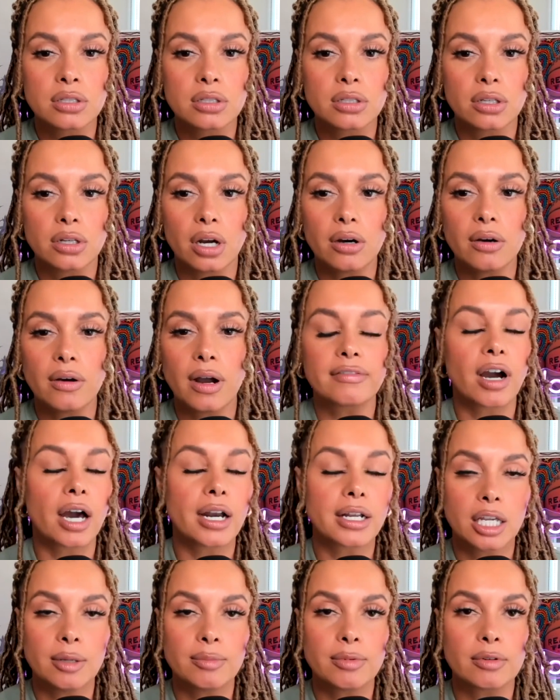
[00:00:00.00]
I've got
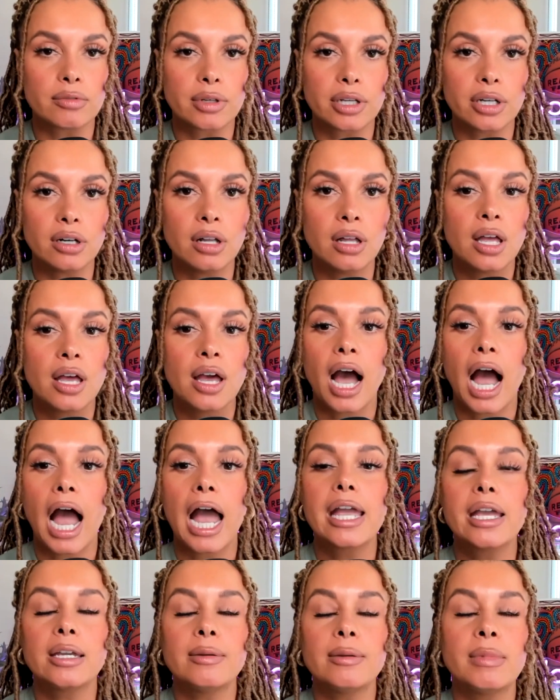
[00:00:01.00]
to keep it real.
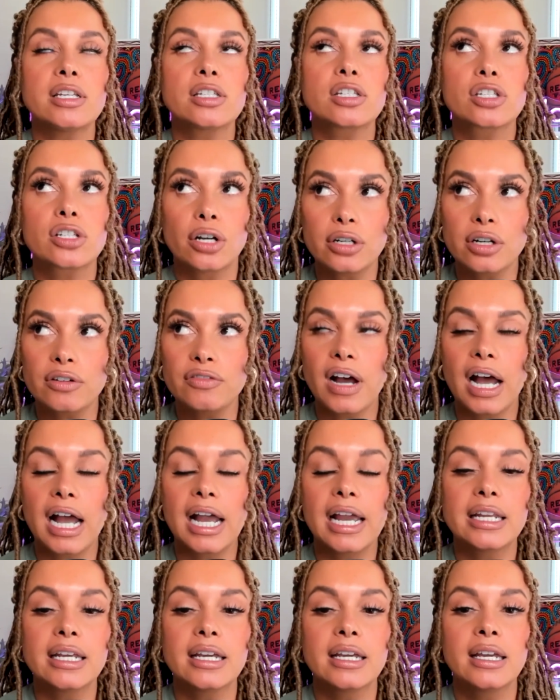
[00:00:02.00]
I am a
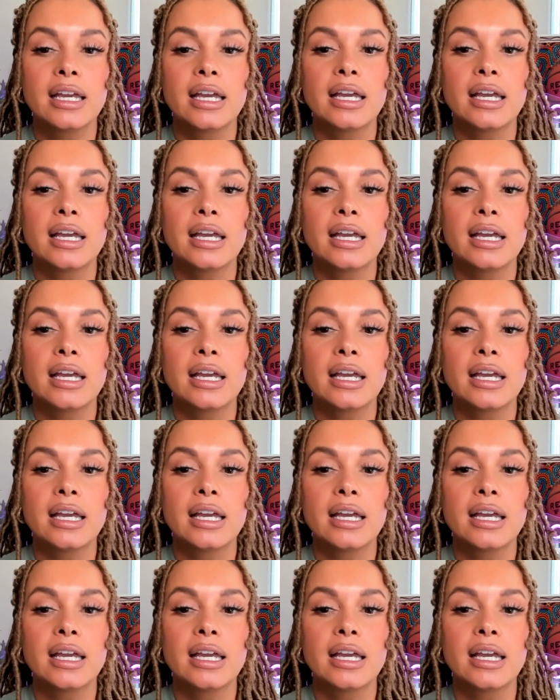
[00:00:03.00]
certified